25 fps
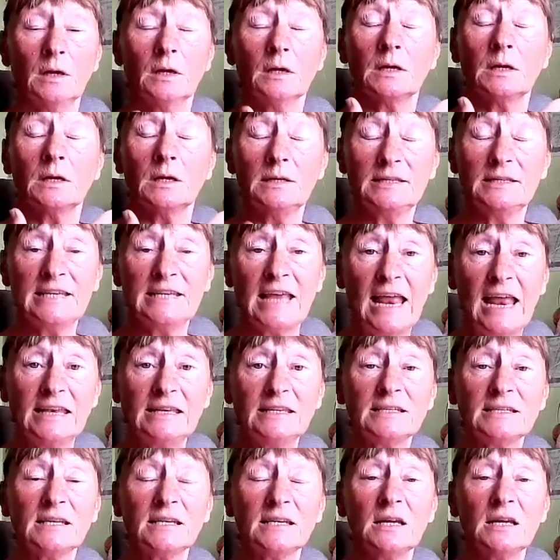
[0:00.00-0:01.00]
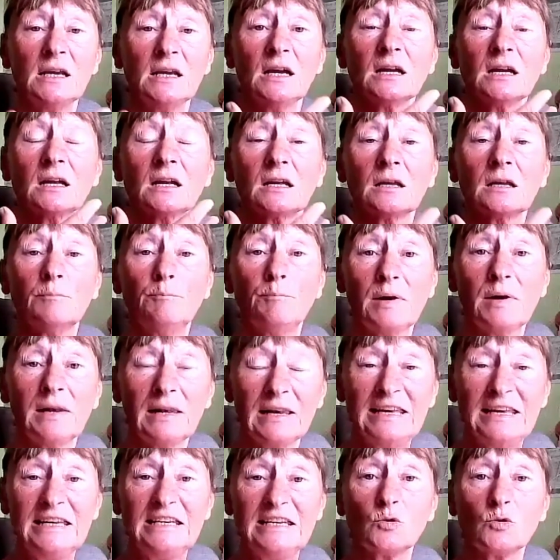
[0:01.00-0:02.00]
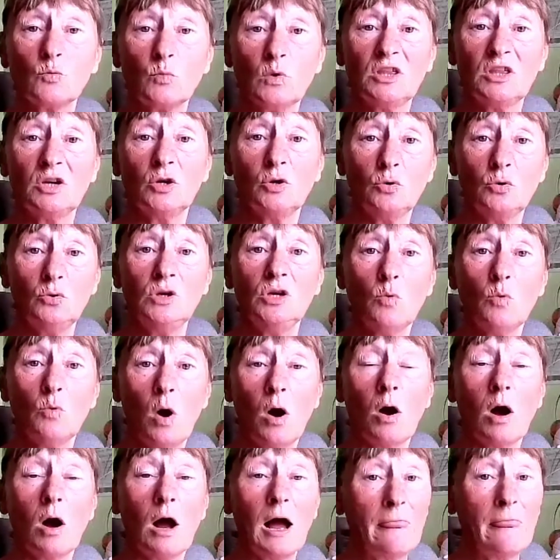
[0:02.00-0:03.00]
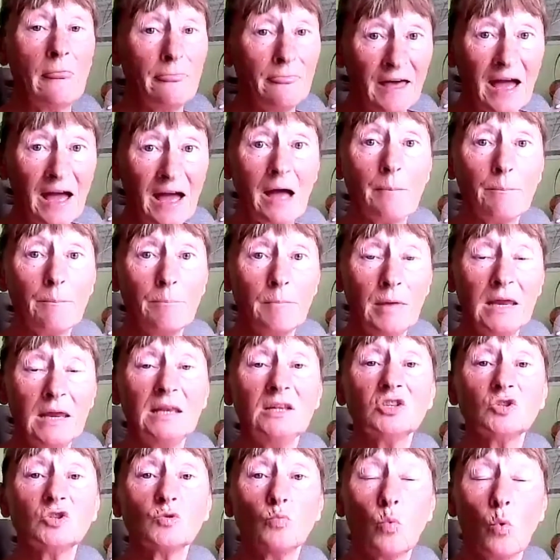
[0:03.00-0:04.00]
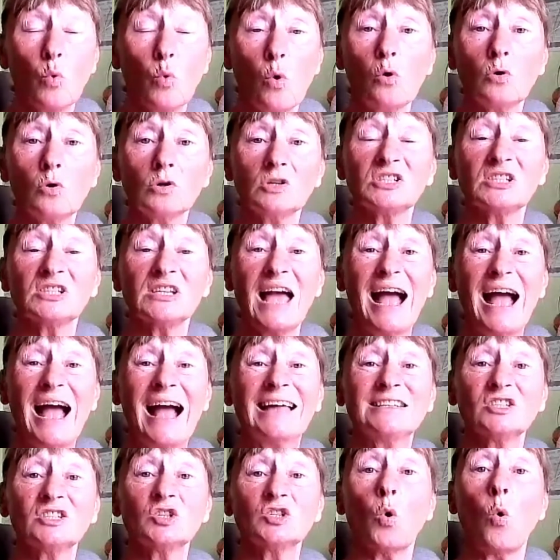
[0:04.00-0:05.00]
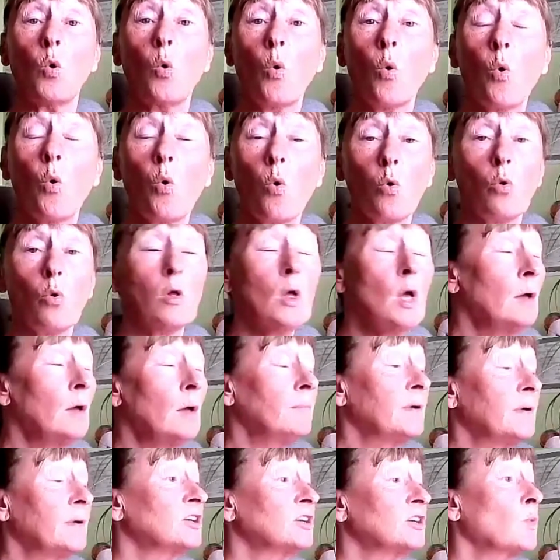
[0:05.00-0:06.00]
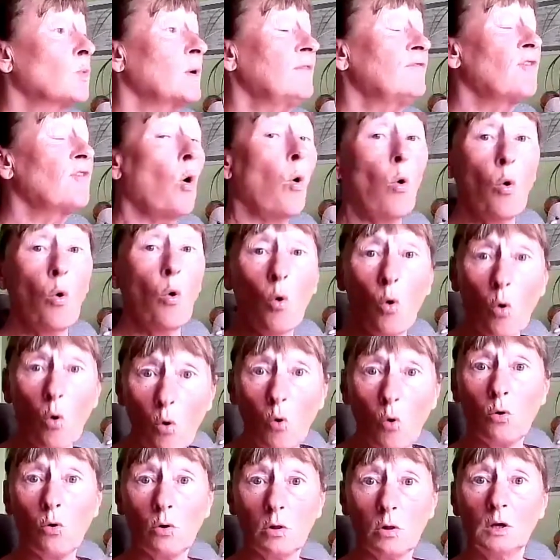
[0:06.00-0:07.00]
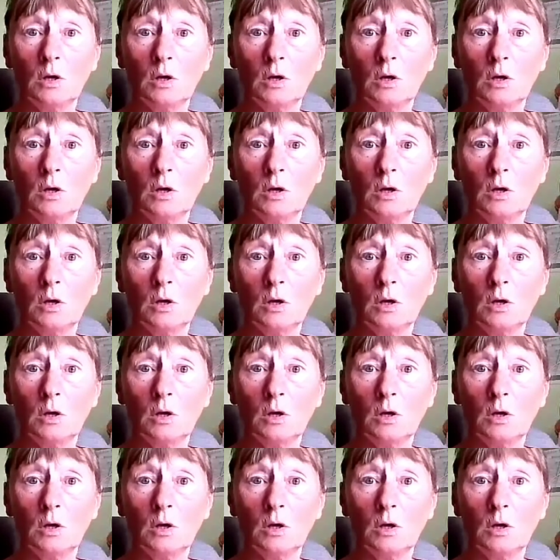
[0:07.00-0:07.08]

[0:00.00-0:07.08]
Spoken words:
content and complete with who you are, and that means warts and all, because we've all